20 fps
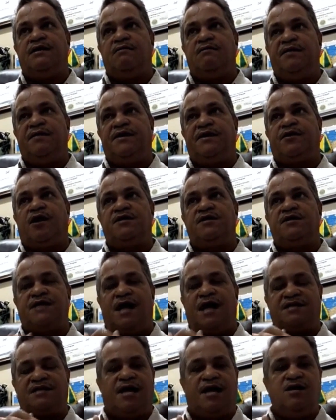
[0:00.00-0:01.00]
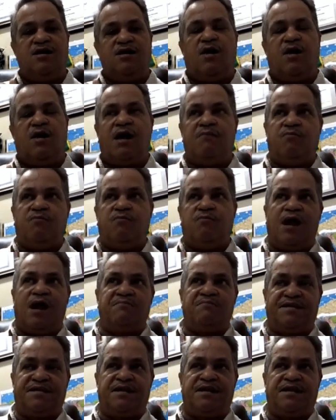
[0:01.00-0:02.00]
because I'll tell you why I'm
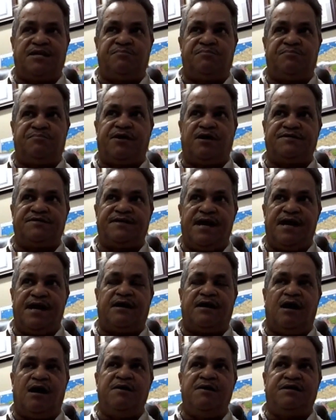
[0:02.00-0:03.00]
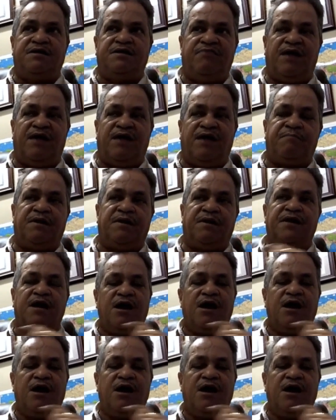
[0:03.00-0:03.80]
saying this, because economic development,